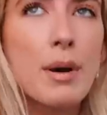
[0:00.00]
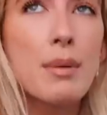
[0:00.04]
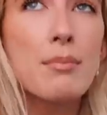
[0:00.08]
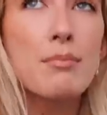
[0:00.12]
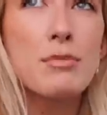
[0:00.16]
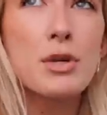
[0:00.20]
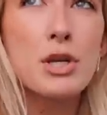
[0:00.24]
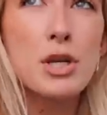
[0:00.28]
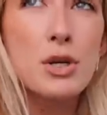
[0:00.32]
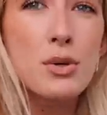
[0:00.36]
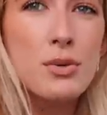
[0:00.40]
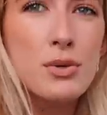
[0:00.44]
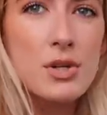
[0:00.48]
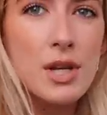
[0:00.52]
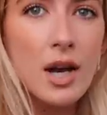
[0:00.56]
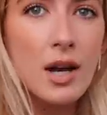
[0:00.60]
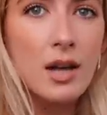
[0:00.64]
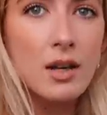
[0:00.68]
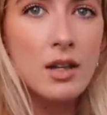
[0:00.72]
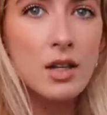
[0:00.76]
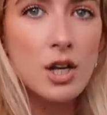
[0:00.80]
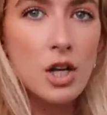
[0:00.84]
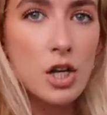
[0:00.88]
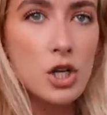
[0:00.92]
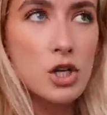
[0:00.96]

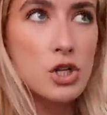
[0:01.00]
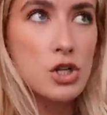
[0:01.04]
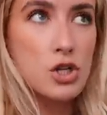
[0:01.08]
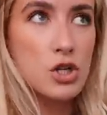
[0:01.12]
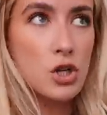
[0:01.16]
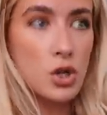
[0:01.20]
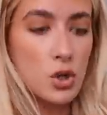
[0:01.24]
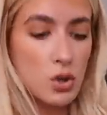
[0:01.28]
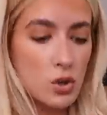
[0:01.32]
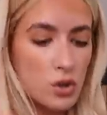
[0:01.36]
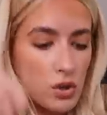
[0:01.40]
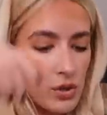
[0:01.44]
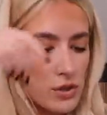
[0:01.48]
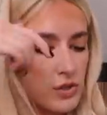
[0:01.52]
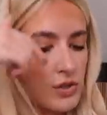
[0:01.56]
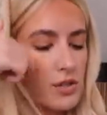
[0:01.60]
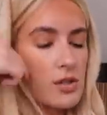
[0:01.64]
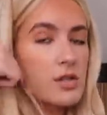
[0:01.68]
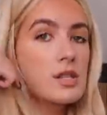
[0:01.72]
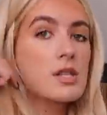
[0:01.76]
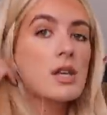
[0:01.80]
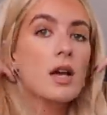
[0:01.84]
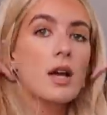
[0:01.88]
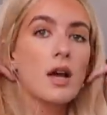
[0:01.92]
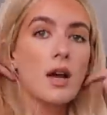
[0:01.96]
Bermuda
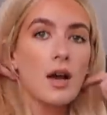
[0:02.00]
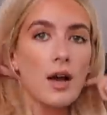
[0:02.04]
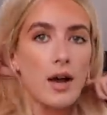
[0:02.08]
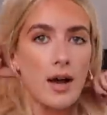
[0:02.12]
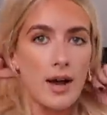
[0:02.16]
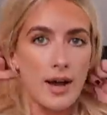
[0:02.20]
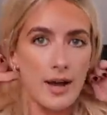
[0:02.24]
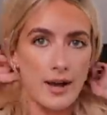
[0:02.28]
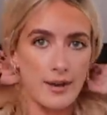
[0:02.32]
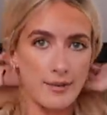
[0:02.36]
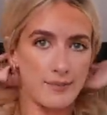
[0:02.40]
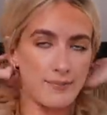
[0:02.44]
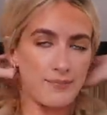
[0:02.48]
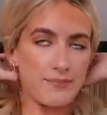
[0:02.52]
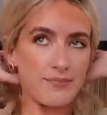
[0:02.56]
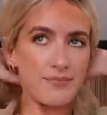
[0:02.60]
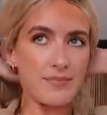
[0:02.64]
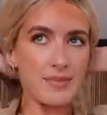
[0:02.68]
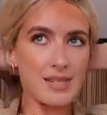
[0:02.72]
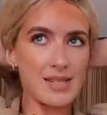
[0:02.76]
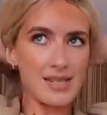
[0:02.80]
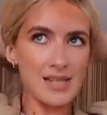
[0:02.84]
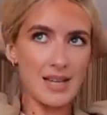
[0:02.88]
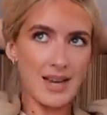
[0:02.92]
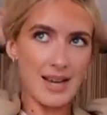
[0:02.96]
shorts,
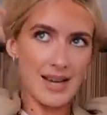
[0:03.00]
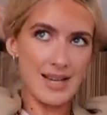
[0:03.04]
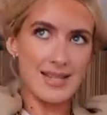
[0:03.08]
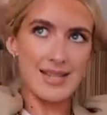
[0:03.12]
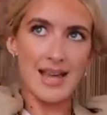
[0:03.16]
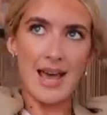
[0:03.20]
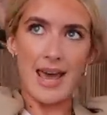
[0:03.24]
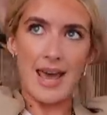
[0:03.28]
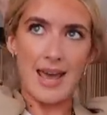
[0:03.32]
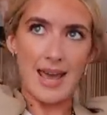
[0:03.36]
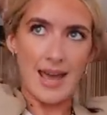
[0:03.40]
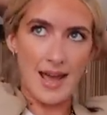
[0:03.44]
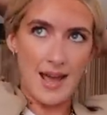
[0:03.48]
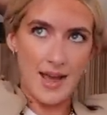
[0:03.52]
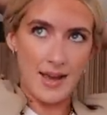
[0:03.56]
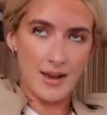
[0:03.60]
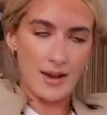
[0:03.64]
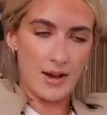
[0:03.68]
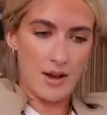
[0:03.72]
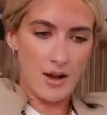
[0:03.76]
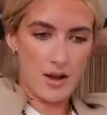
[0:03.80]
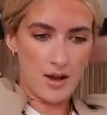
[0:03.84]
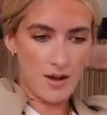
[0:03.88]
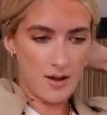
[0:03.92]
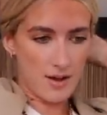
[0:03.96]
size 8 I
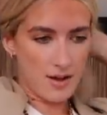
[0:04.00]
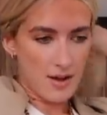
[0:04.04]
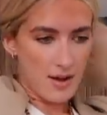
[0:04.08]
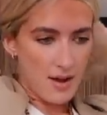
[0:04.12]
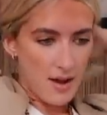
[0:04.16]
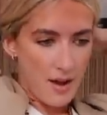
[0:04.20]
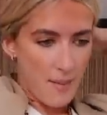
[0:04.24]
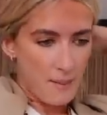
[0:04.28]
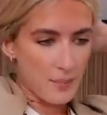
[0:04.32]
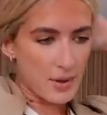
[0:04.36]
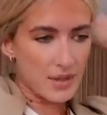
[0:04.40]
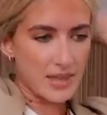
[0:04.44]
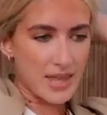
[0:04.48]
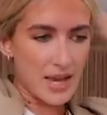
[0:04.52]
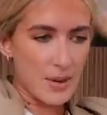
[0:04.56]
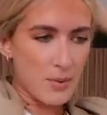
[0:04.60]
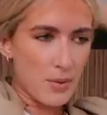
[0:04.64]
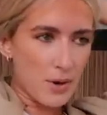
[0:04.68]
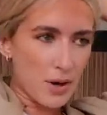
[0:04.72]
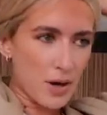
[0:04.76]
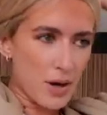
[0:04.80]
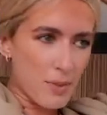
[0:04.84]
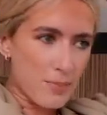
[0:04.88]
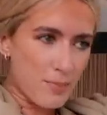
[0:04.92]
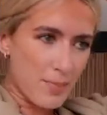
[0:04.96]
got, but they
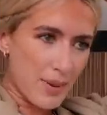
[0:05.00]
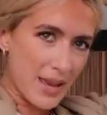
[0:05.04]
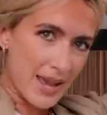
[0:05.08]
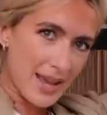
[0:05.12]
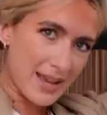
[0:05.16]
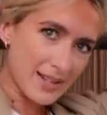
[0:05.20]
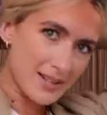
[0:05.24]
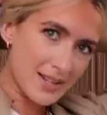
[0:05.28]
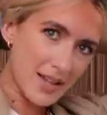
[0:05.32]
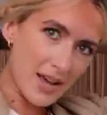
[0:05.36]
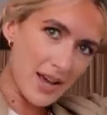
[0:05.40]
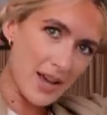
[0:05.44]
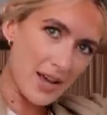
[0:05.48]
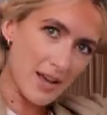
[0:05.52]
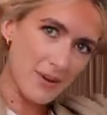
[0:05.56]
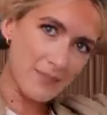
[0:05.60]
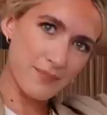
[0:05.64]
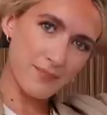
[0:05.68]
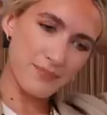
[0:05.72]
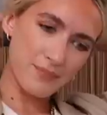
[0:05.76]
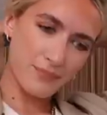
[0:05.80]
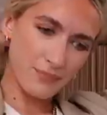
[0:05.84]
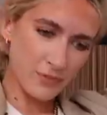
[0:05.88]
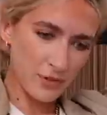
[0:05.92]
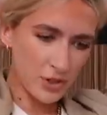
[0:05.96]
were a bit
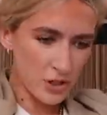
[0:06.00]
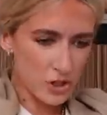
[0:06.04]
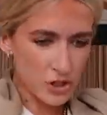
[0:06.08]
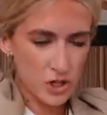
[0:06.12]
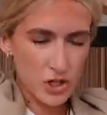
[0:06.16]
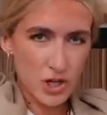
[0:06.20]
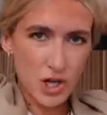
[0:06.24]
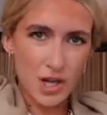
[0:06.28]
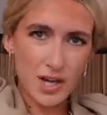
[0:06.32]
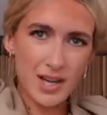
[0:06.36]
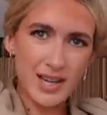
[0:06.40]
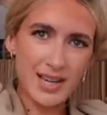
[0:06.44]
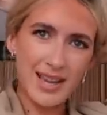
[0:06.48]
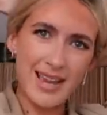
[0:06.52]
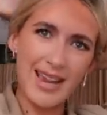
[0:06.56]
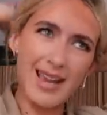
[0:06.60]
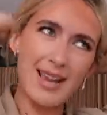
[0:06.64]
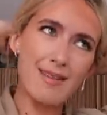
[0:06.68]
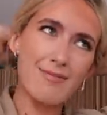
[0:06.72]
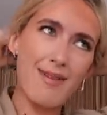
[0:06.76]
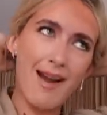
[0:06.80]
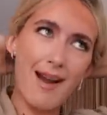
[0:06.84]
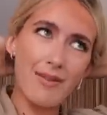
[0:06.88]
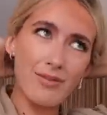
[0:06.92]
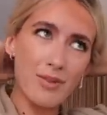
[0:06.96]

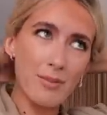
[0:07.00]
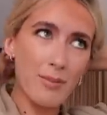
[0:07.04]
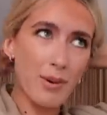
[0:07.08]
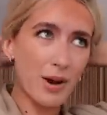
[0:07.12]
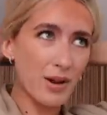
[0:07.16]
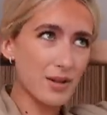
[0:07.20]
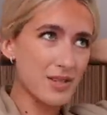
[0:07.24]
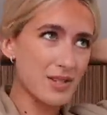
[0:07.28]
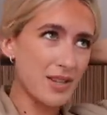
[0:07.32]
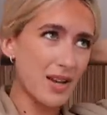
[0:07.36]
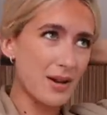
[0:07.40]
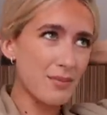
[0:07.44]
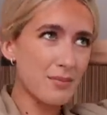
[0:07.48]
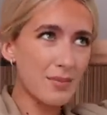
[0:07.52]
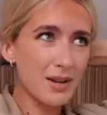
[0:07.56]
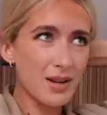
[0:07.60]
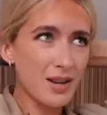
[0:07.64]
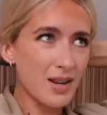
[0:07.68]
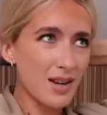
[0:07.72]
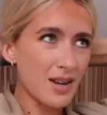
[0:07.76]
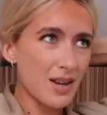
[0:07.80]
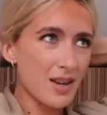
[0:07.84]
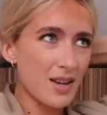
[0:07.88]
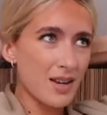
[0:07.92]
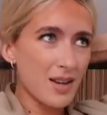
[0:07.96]
chunky around the
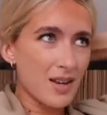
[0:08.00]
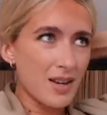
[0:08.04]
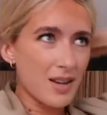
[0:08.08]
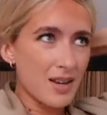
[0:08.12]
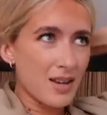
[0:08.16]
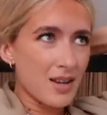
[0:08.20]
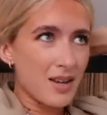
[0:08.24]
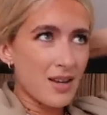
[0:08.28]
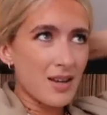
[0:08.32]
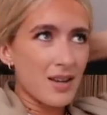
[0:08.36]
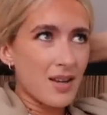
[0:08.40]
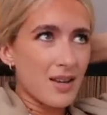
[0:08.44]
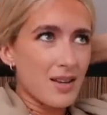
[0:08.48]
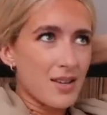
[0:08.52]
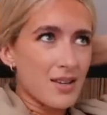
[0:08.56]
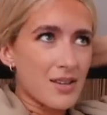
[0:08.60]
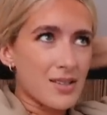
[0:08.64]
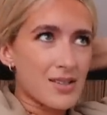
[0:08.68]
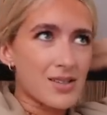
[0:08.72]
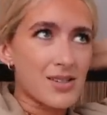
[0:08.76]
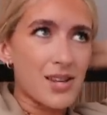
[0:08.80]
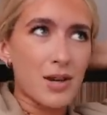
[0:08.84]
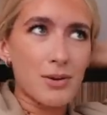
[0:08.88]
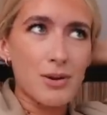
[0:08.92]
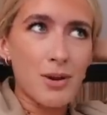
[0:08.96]
bottom.
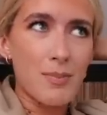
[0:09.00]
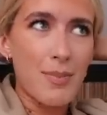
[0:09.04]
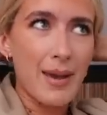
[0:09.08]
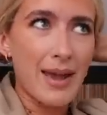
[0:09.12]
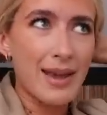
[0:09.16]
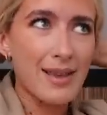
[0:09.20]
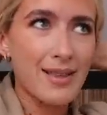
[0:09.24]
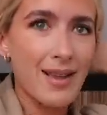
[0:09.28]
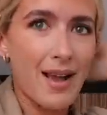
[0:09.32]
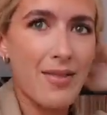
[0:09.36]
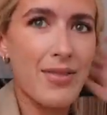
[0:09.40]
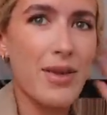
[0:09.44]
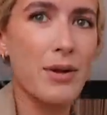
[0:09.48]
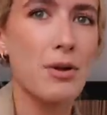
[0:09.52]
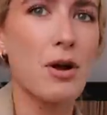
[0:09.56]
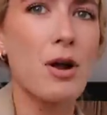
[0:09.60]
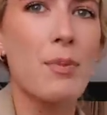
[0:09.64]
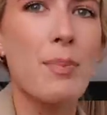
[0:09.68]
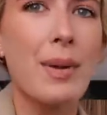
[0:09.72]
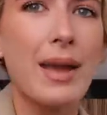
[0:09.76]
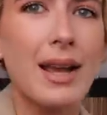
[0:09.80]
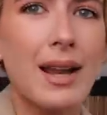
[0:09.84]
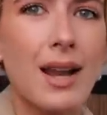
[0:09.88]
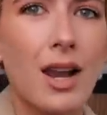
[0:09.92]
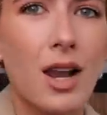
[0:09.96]
So we and they
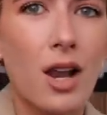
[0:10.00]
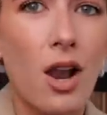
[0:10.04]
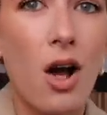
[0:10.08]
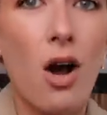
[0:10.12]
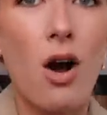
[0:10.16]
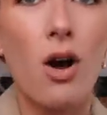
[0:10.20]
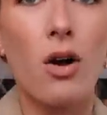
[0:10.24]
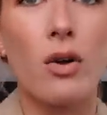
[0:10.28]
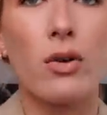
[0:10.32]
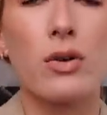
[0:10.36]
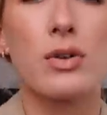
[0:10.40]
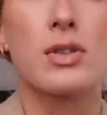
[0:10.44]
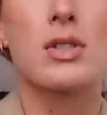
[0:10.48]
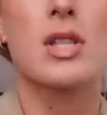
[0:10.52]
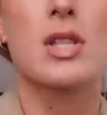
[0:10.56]
were a bit long,